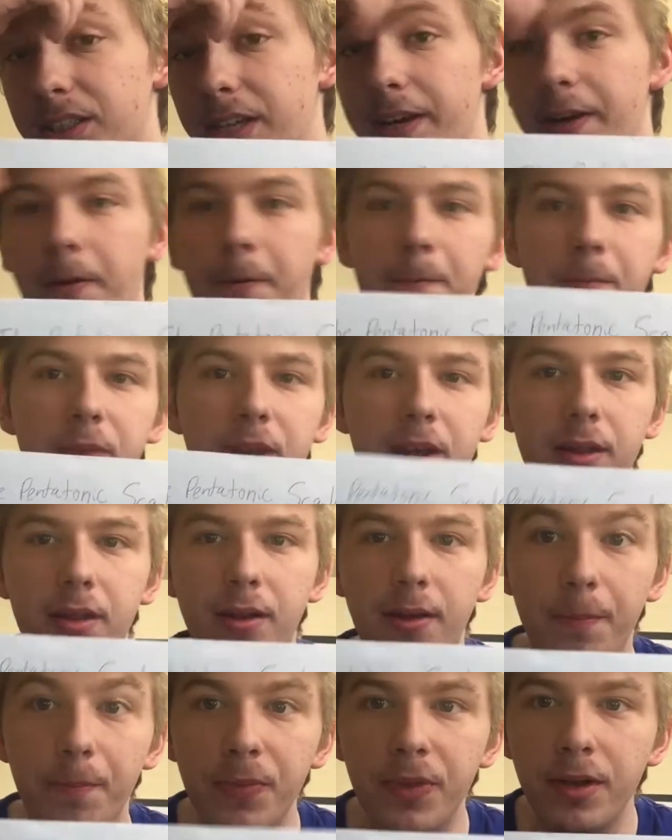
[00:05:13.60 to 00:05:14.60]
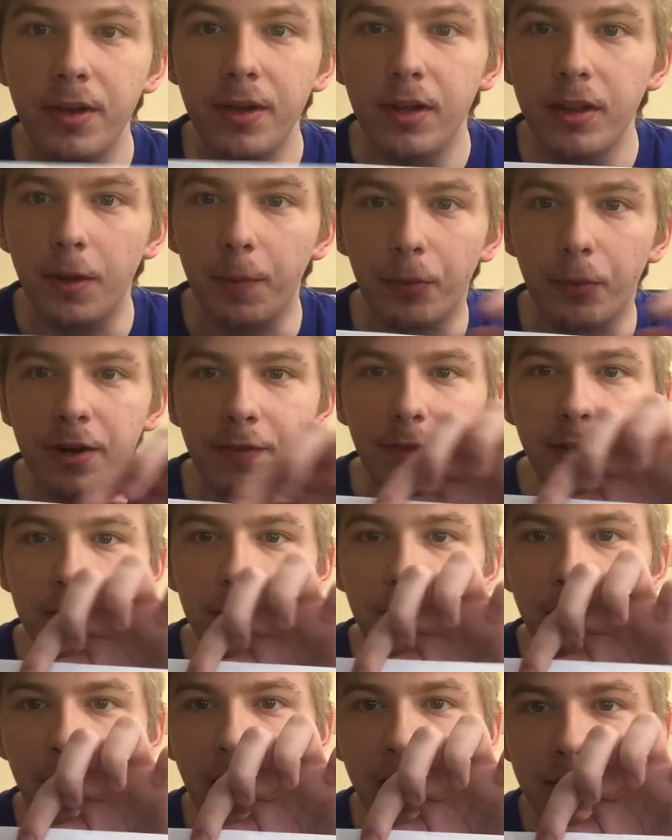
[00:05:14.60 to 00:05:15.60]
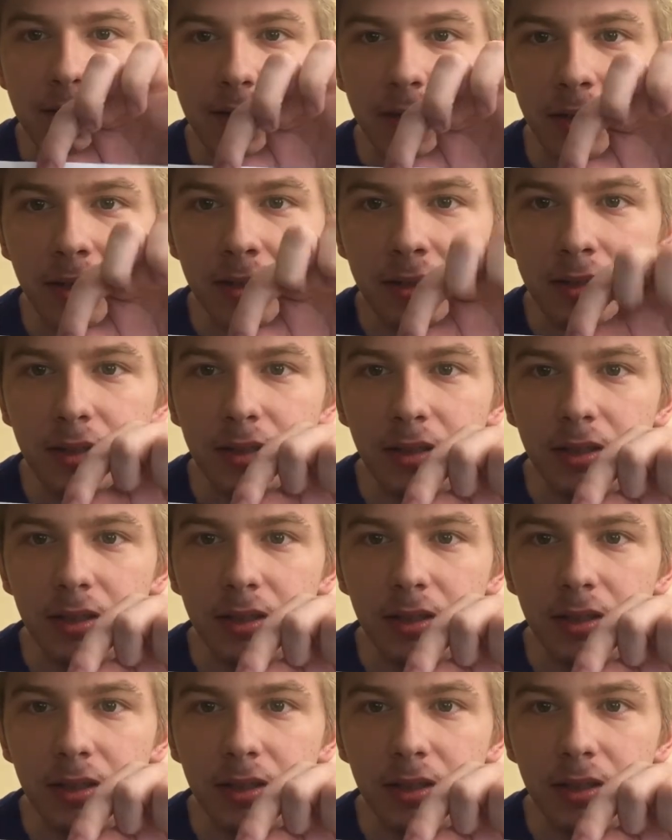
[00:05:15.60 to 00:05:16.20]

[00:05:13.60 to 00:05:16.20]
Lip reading: scale. And the prefix penta